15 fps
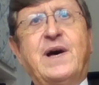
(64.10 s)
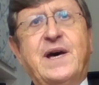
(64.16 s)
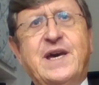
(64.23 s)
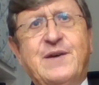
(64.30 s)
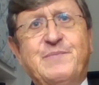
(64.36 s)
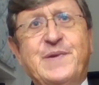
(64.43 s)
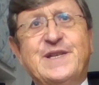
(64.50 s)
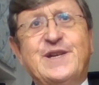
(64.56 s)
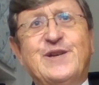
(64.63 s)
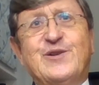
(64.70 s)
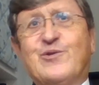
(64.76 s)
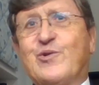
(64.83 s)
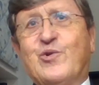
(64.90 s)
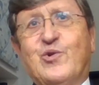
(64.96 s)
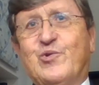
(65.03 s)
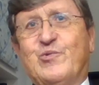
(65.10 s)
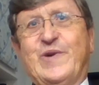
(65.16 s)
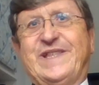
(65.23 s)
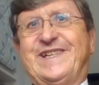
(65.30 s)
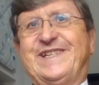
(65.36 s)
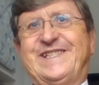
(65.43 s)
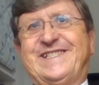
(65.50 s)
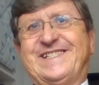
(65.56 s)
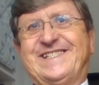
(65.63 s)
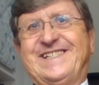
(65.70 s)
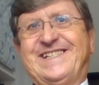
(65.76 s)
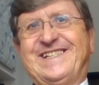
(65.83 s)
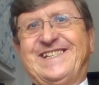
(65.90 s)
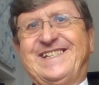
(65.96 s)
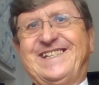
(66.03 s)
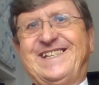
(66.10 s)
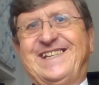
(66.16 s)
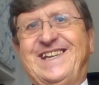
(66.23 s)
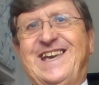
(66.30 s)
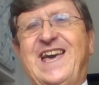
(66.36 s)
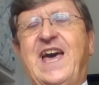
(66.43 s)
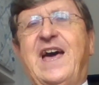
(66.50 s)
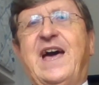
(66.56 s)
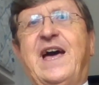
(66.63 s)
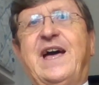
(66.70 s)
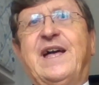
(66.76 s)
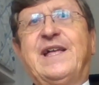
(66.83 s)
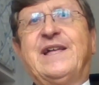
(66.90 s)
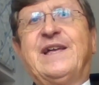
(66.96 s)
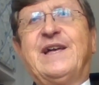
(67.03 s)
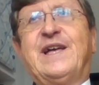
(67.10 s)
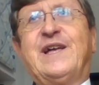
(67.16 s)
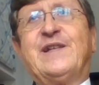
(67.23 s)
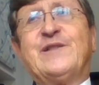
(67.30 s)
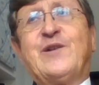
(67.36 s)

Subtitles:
my opinion, you're all winners. And